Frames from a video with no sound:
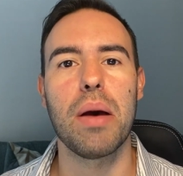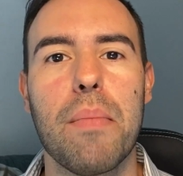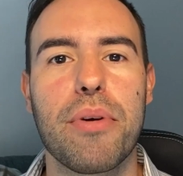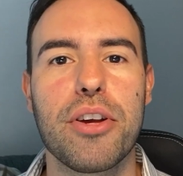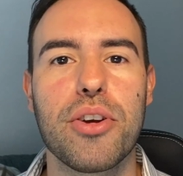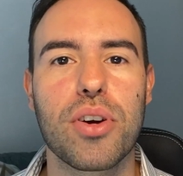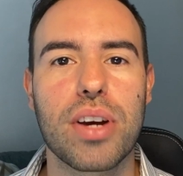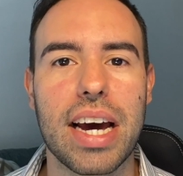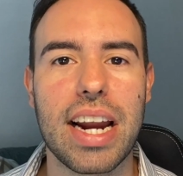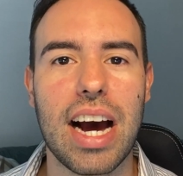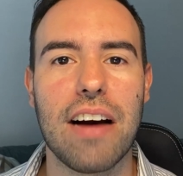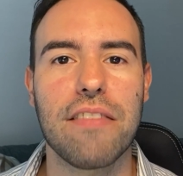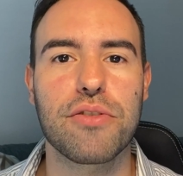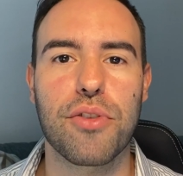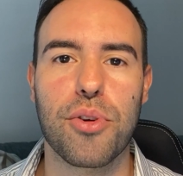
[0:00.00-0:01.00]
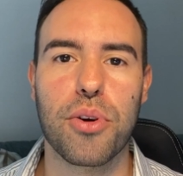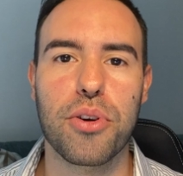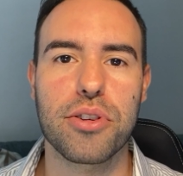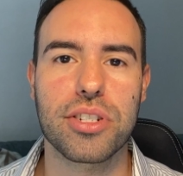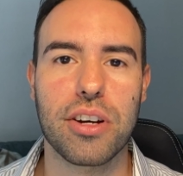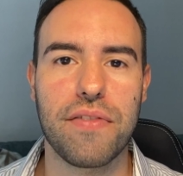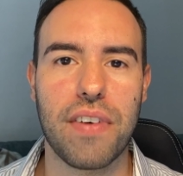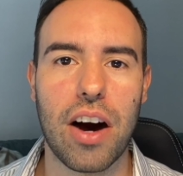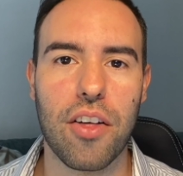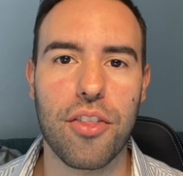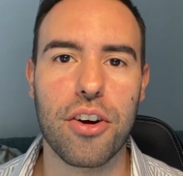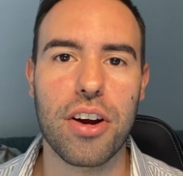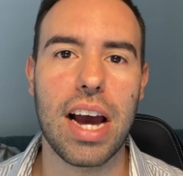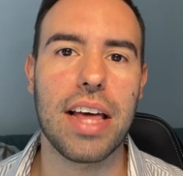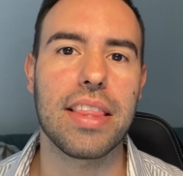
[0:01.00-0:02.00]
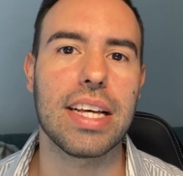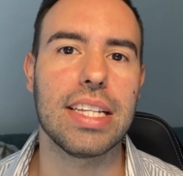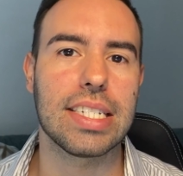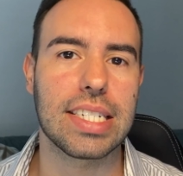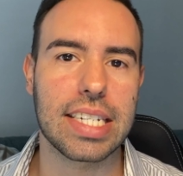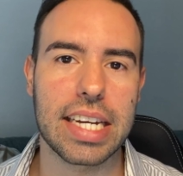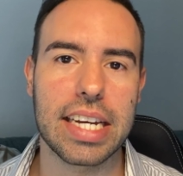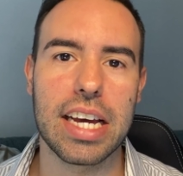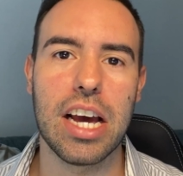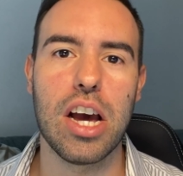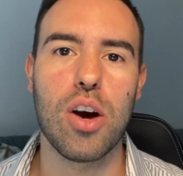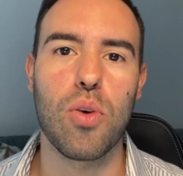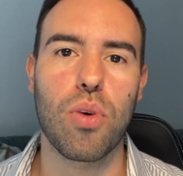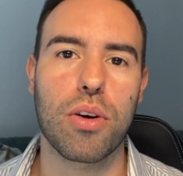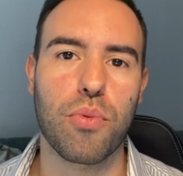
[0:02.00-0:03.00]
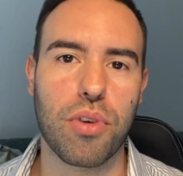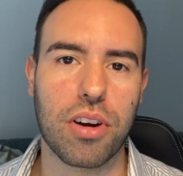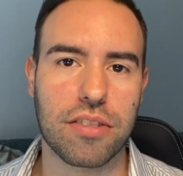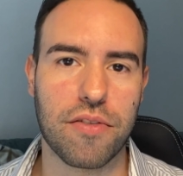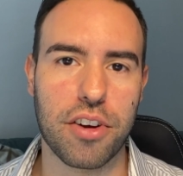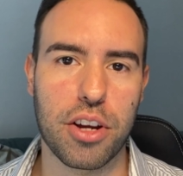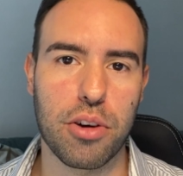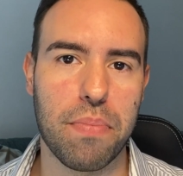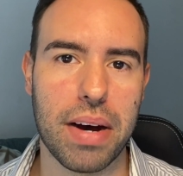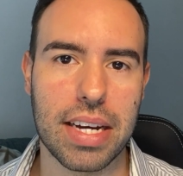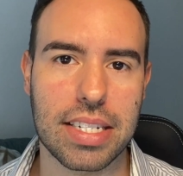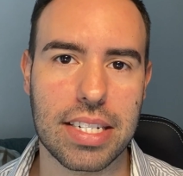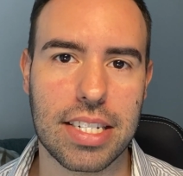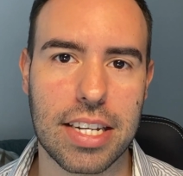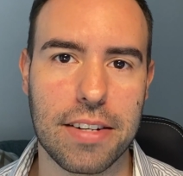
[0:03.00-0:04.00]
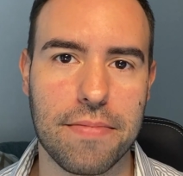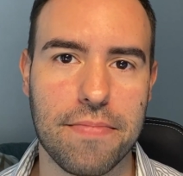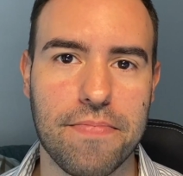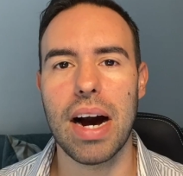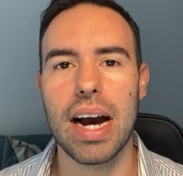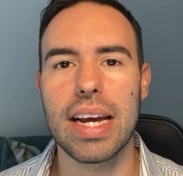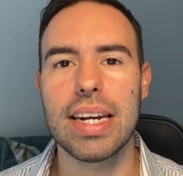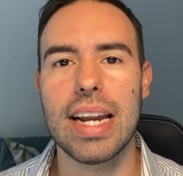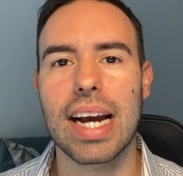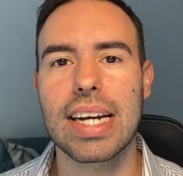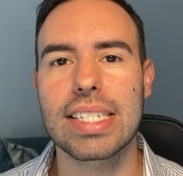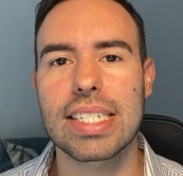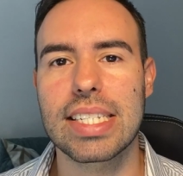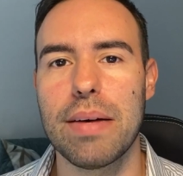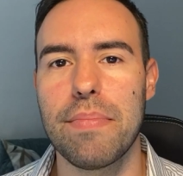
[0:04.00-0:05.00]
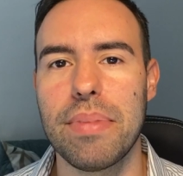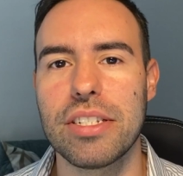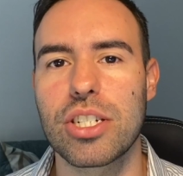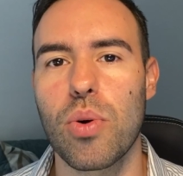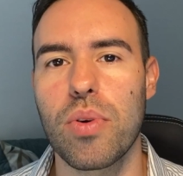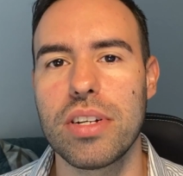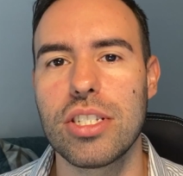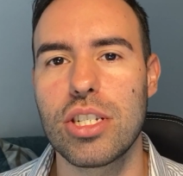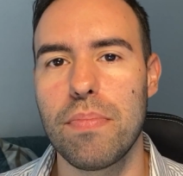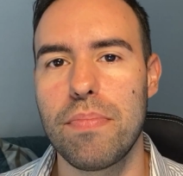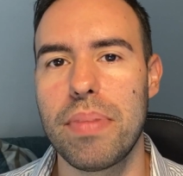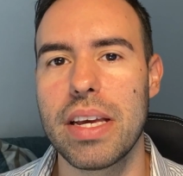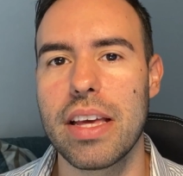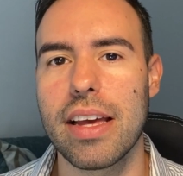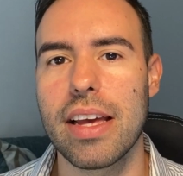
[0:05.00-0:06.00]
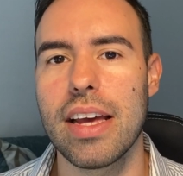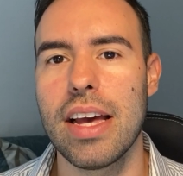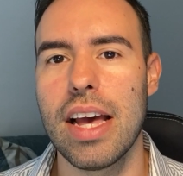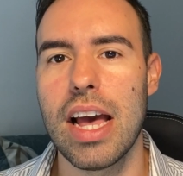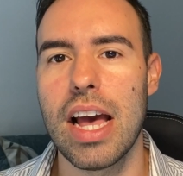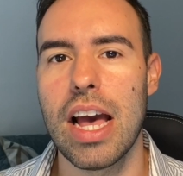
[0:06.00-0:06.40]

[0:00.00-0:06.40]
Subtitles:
But you kind of have to throw yourself out there and then see what works for you best. My next tip is going to be